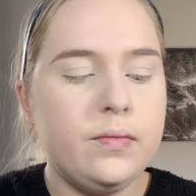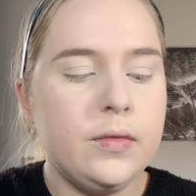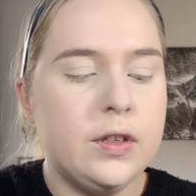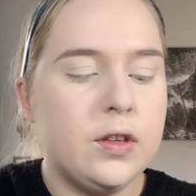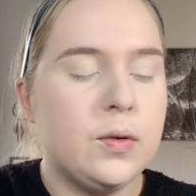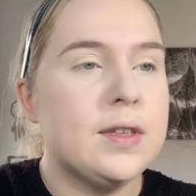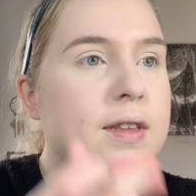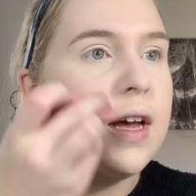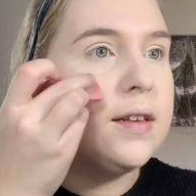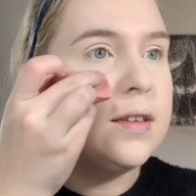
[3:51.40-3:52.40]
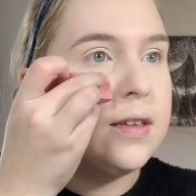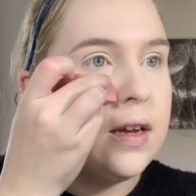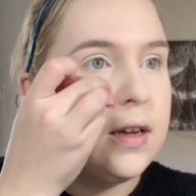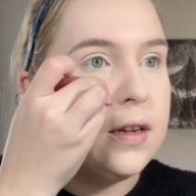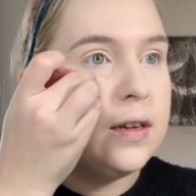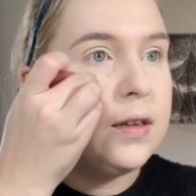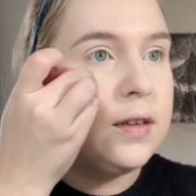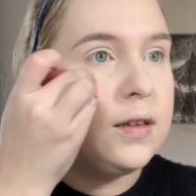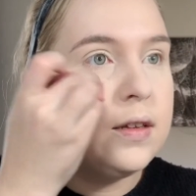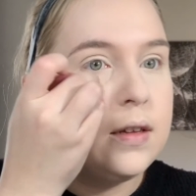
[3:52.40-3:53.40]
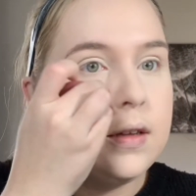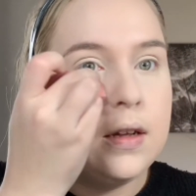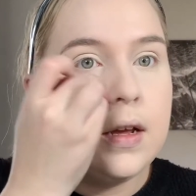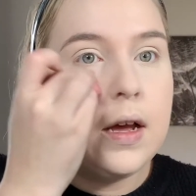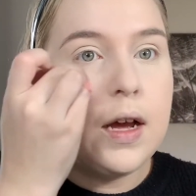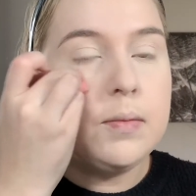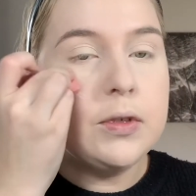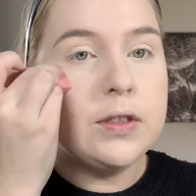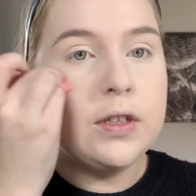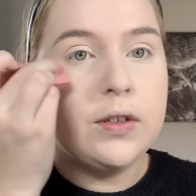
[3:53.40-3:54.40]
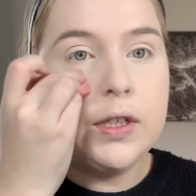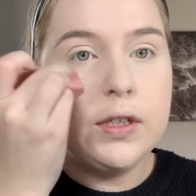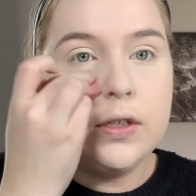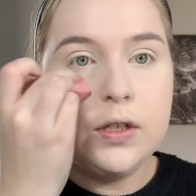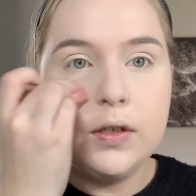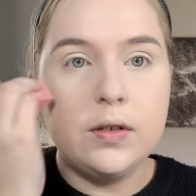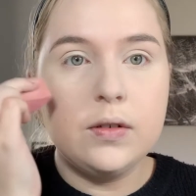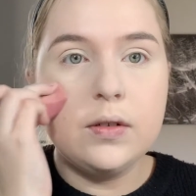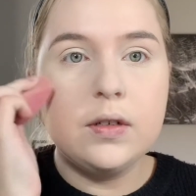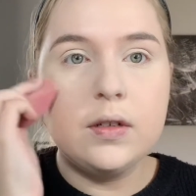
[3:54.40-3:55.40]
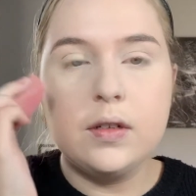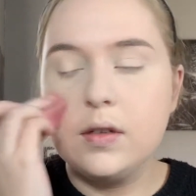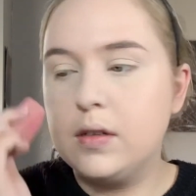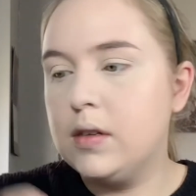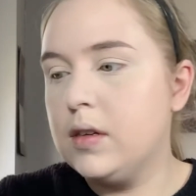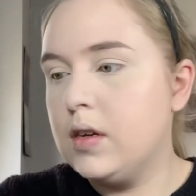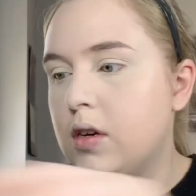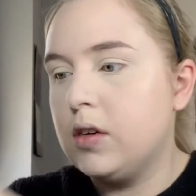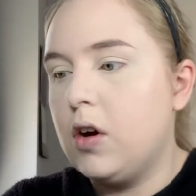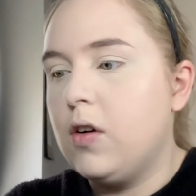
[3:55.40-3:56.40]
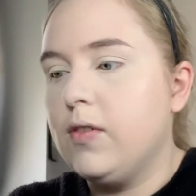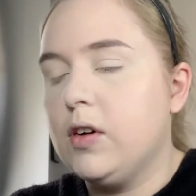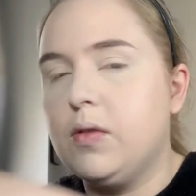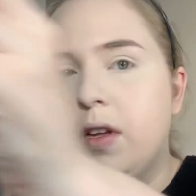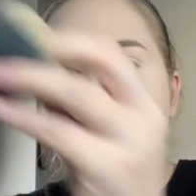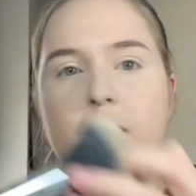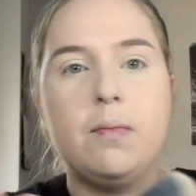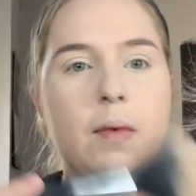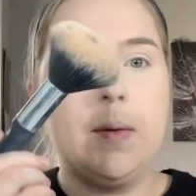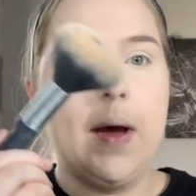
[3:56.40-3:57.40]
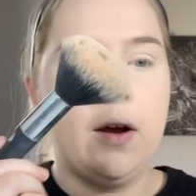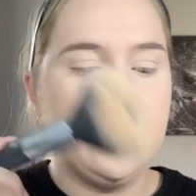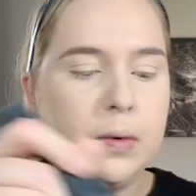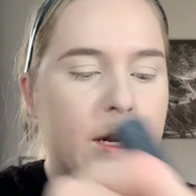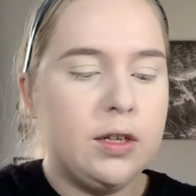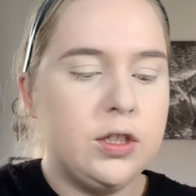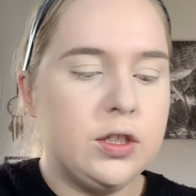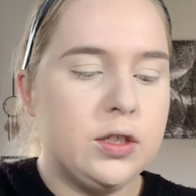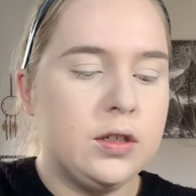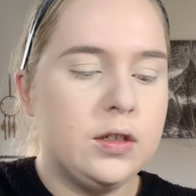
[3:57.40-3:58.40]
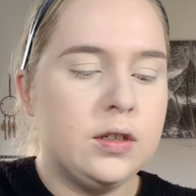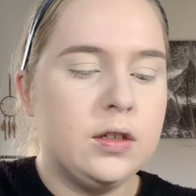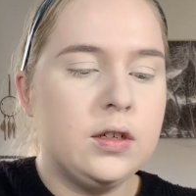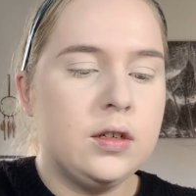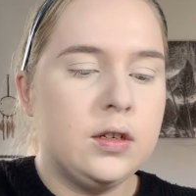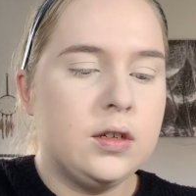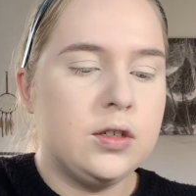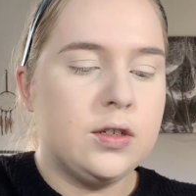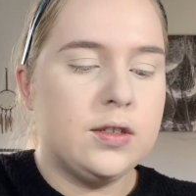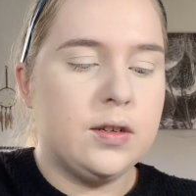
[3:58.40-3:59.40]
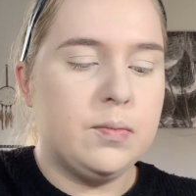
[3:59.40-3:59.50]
so once that's done, I'm just going to go over it with my powder brush. Just